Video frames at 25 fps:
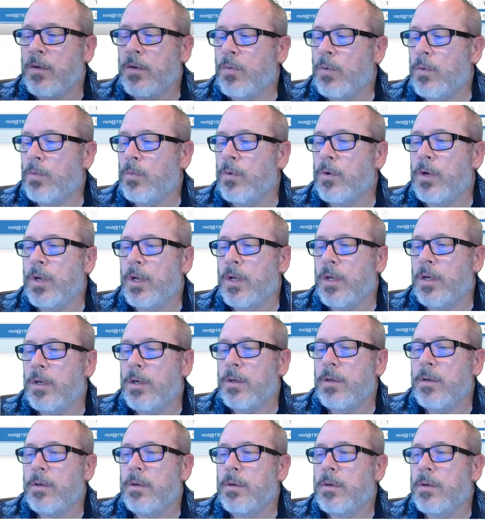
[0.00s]
when we're done.
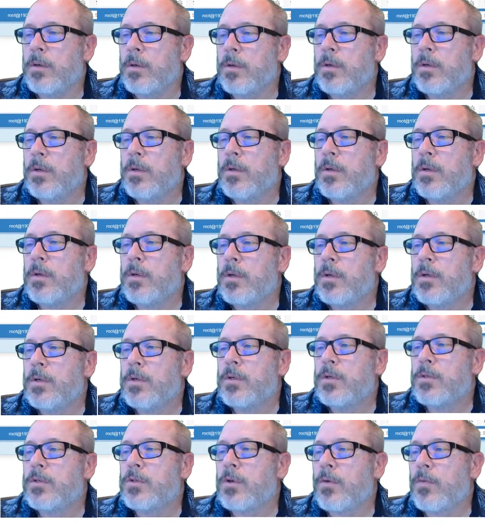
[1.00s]

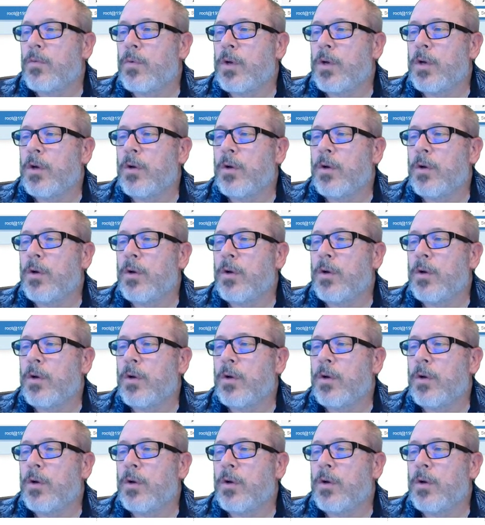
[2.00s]
So if we go